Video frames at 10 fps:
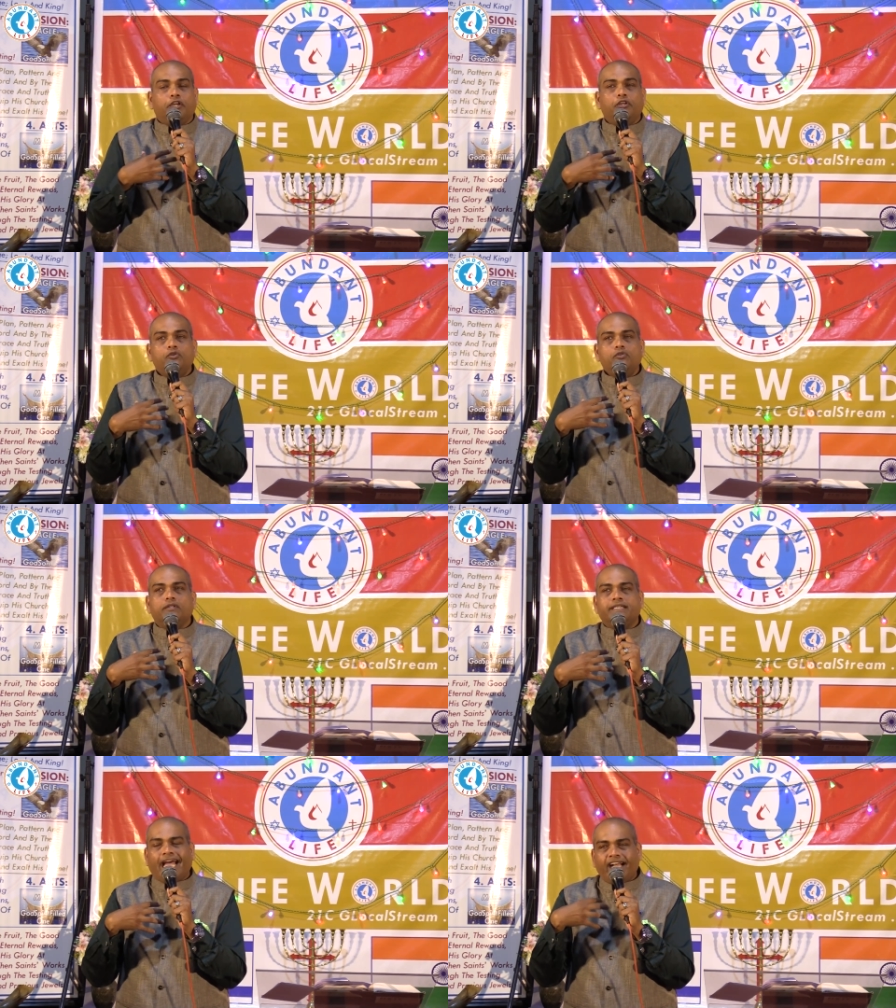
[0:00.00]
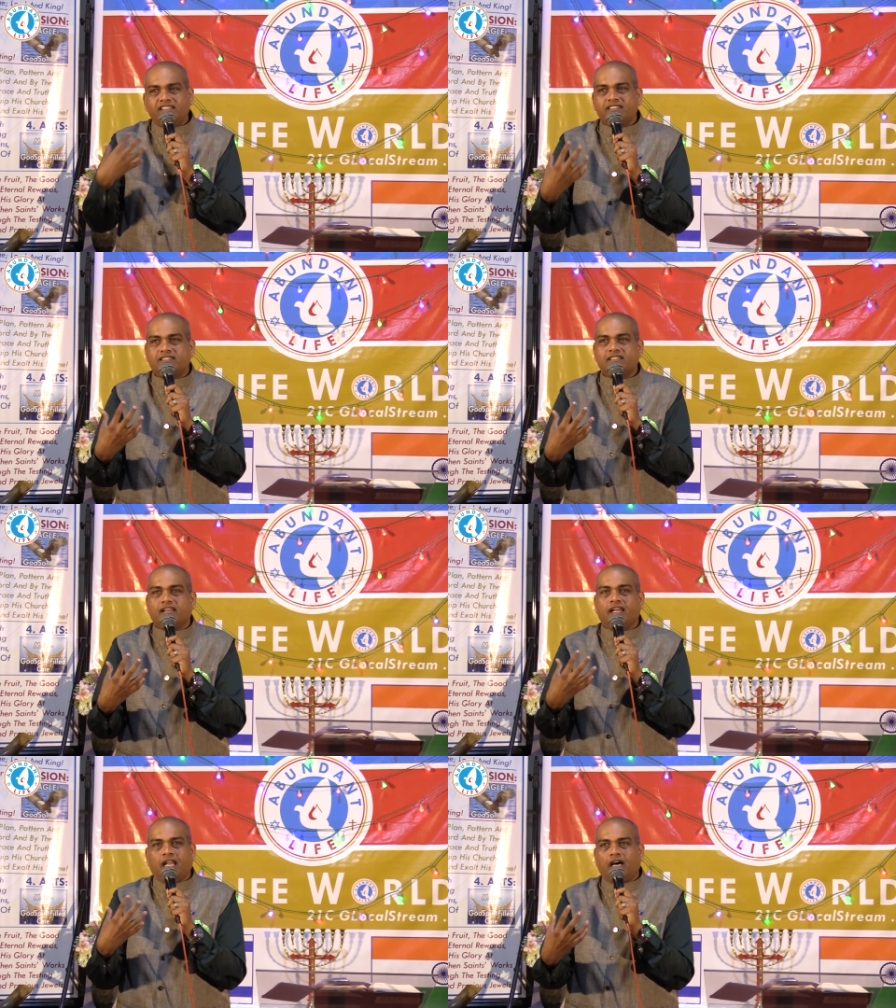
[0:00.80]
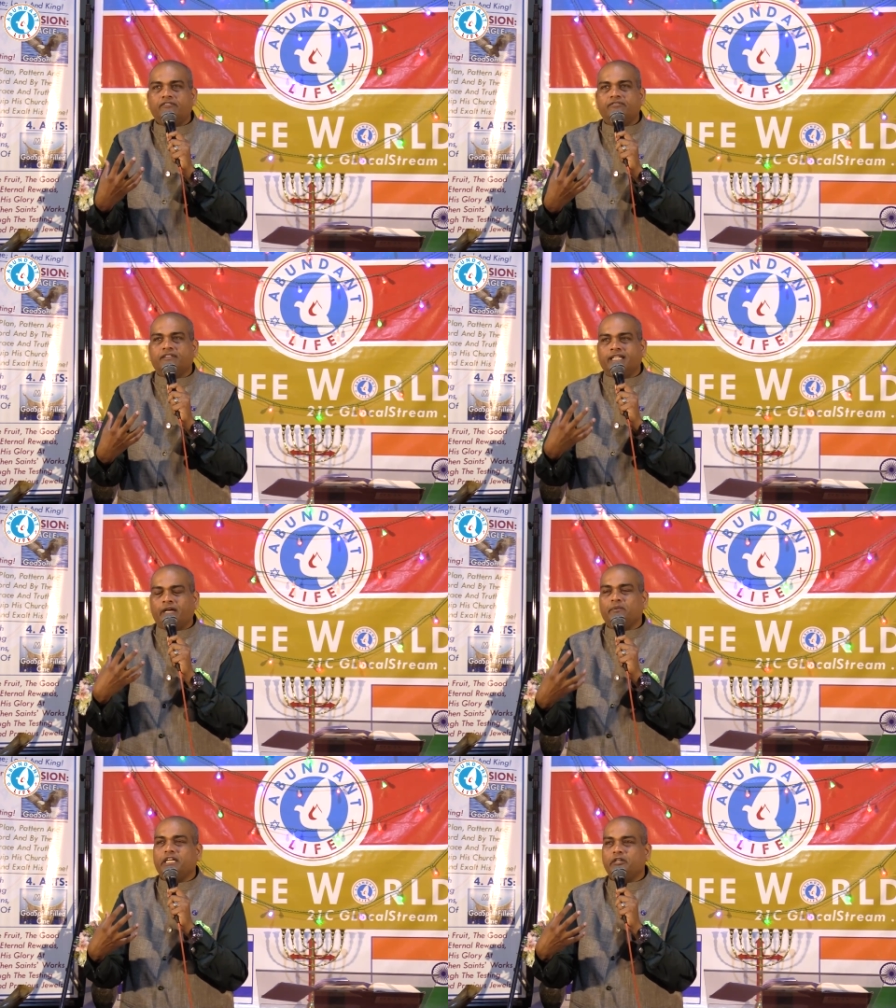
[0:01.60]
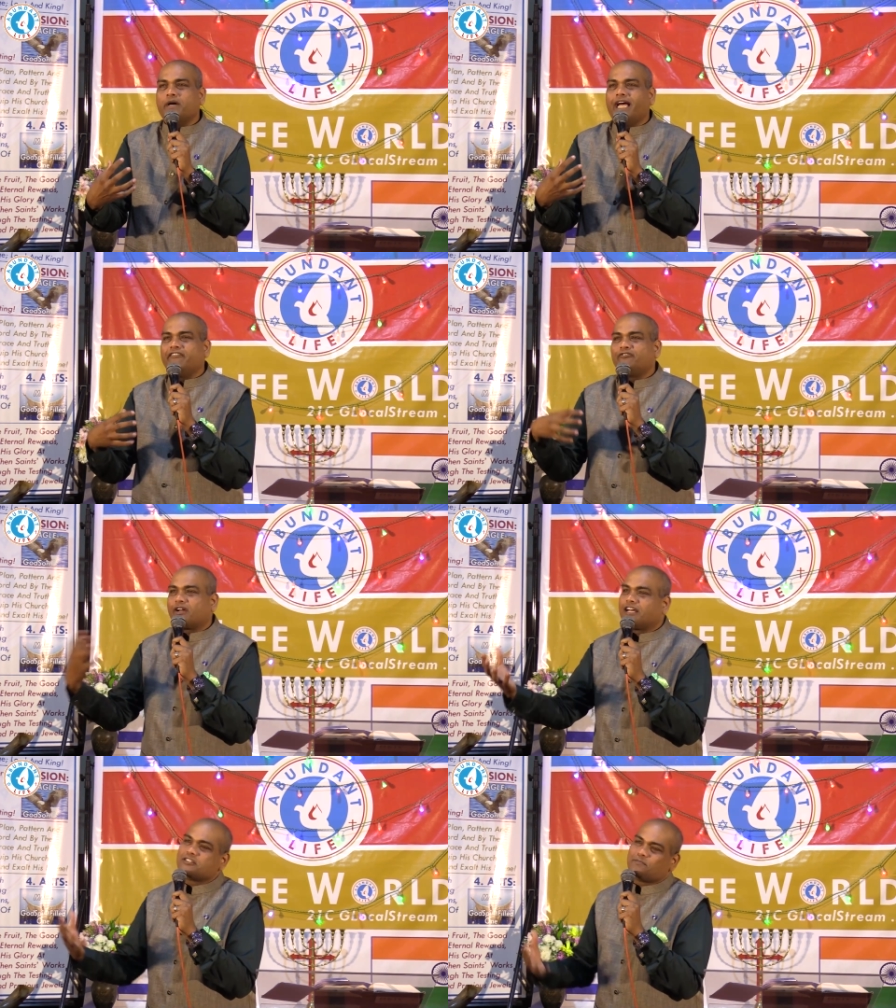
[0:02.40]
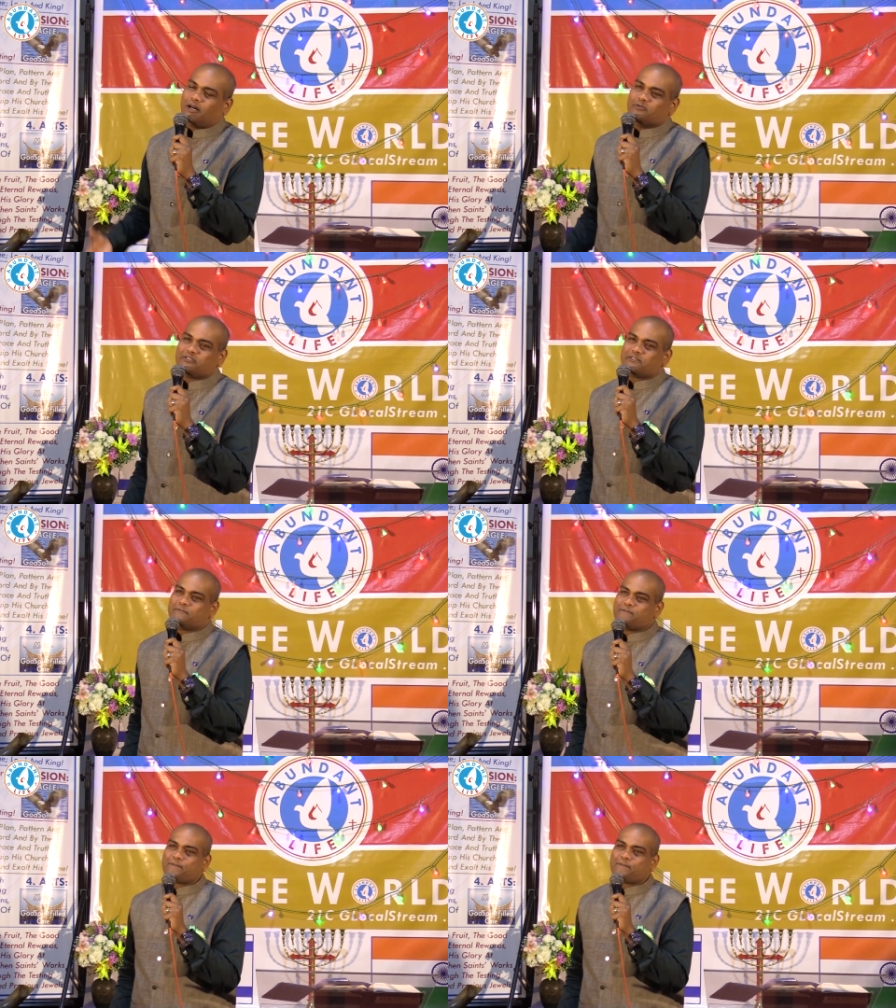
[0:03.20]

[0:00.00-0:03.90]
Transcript: You know, that's the love that we need to have for our spouse.